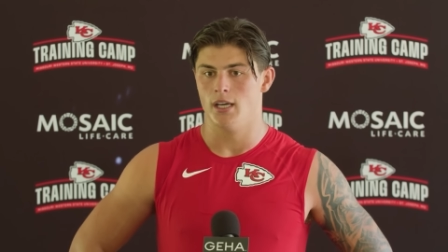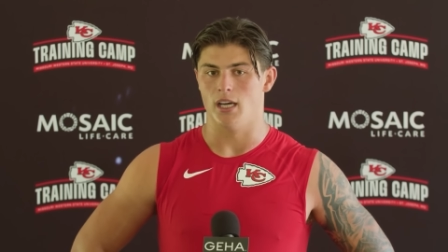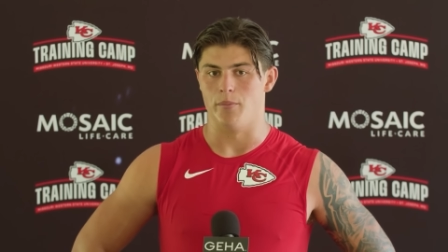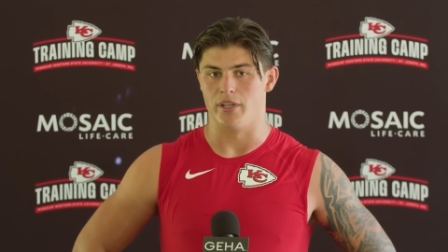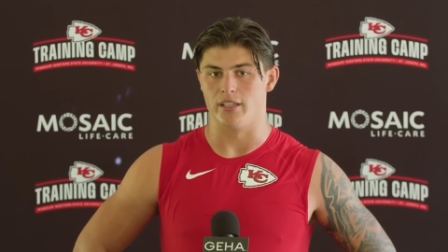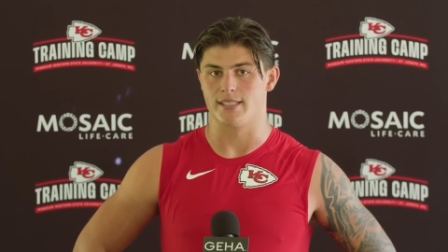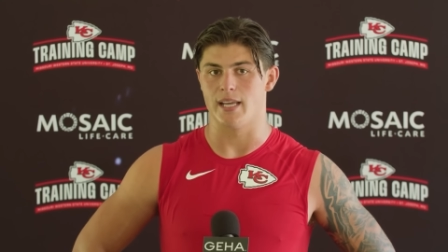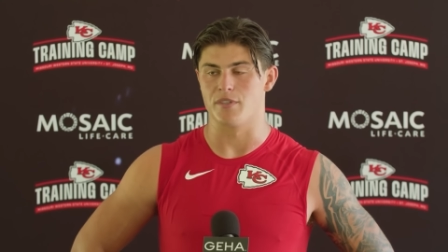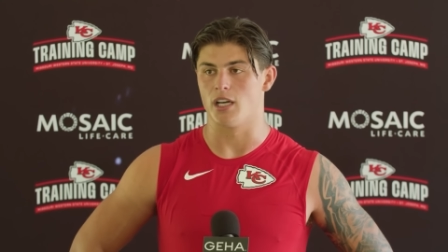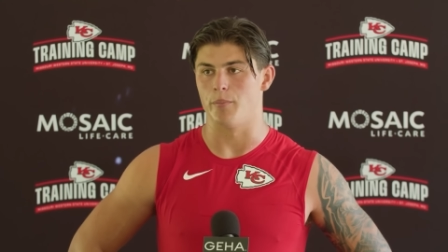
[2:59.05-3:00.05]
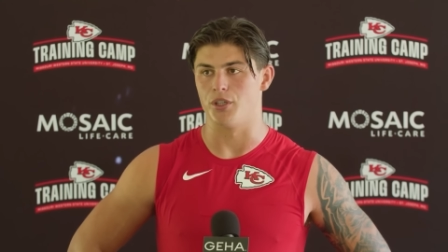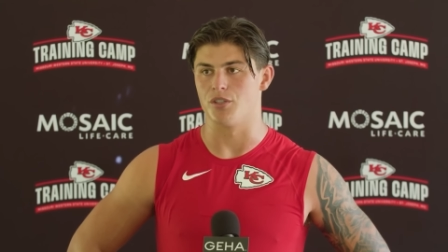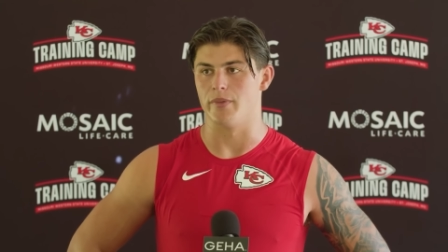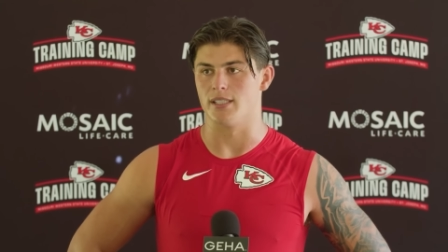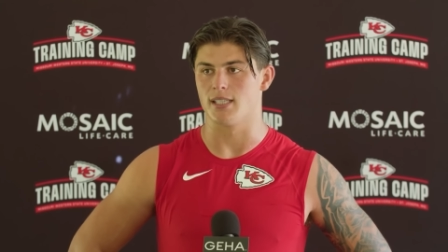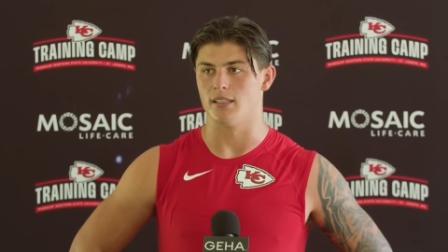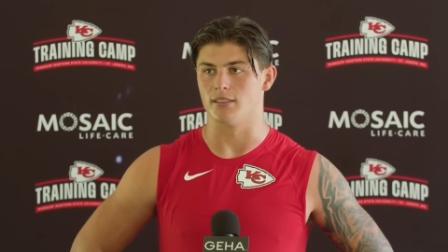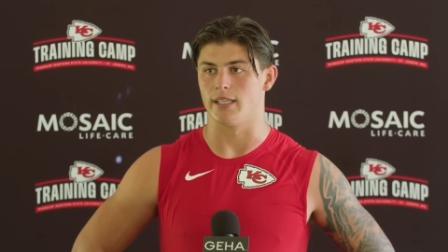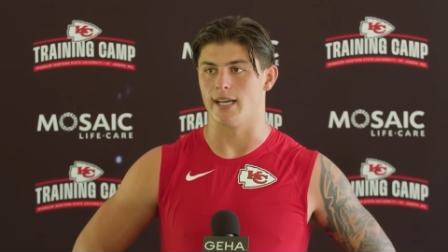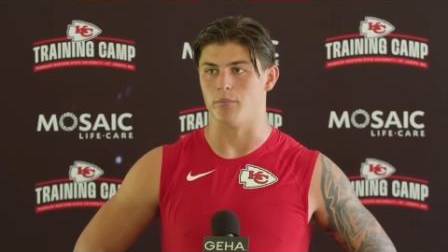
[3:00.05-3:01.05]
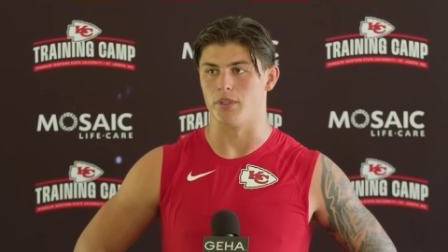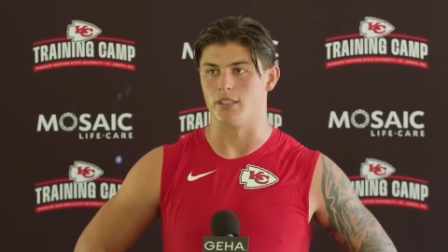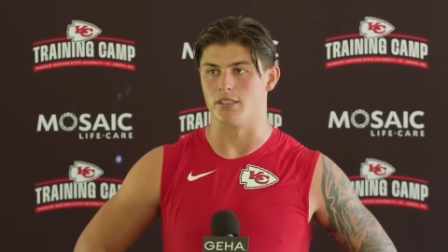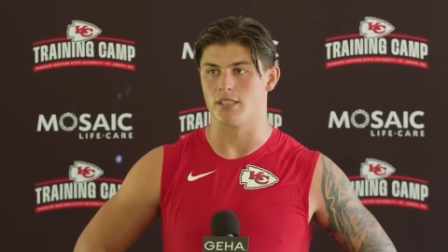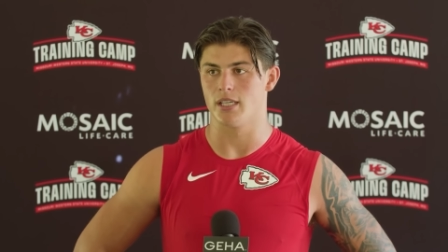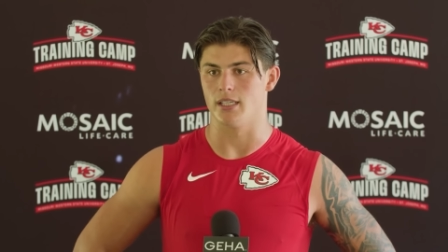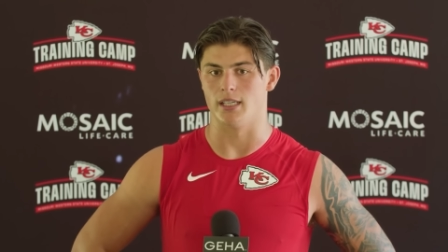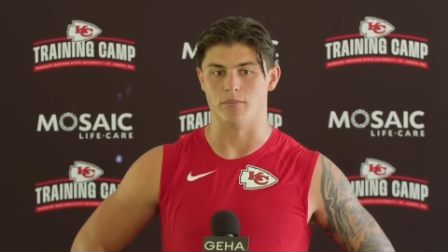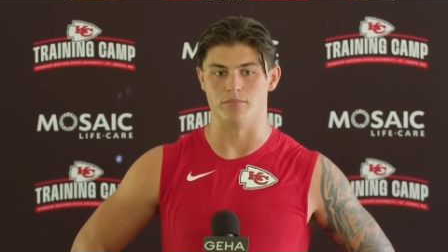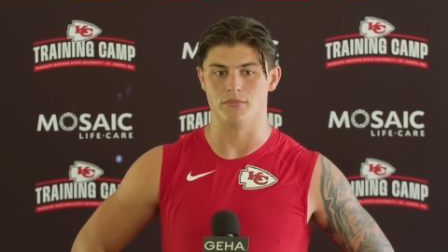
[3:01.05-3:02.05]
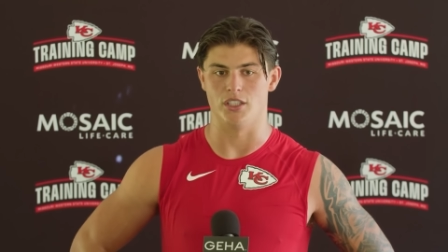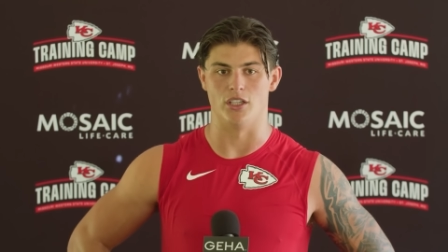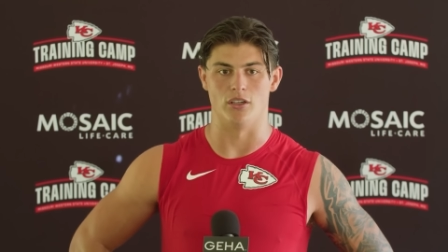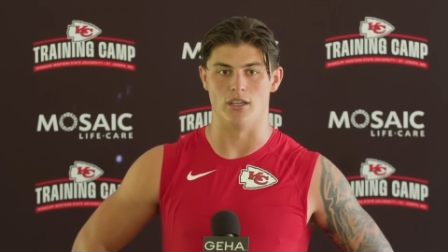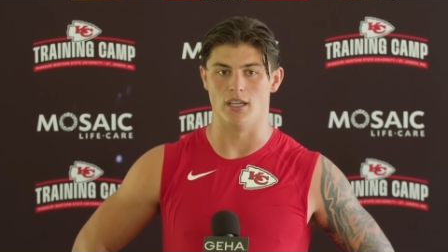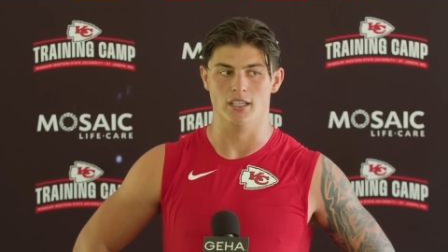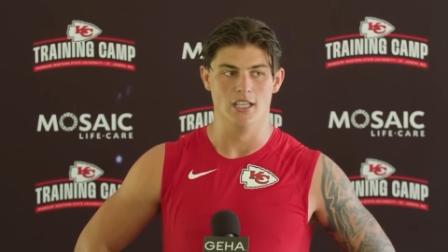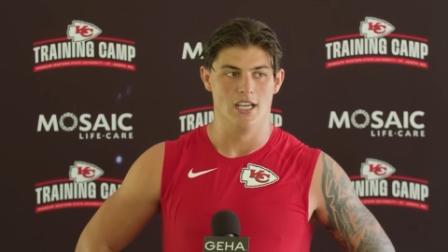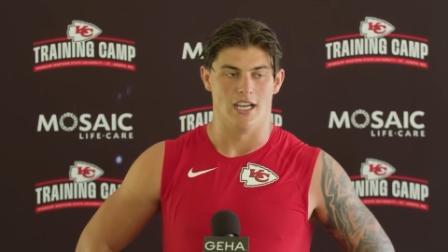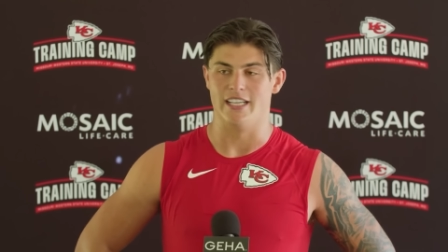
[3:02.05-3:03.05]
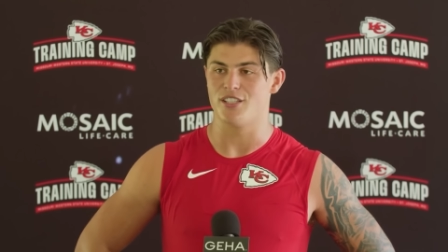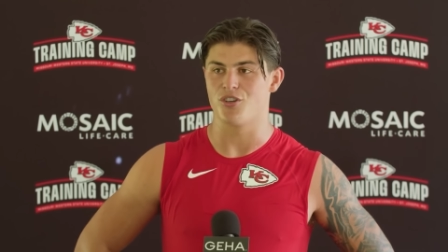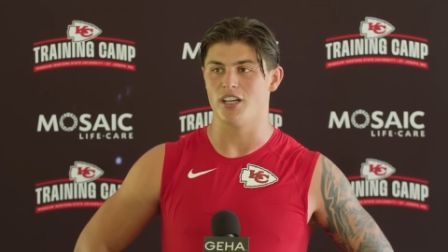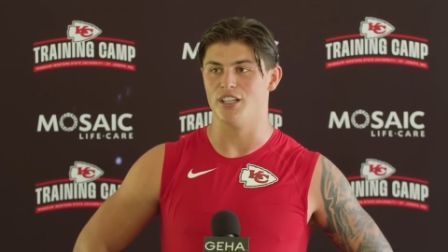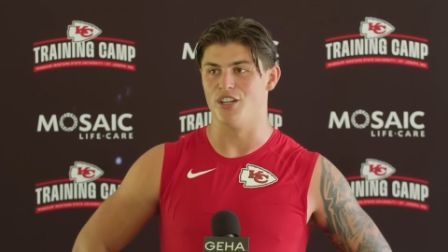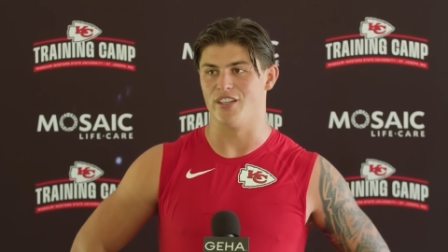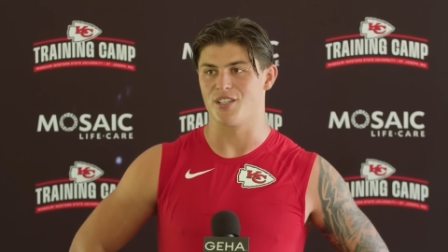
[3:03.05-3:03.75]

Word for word: uh, but at the same time pushing me as hard as I can because, um, you know, I need to try and learn this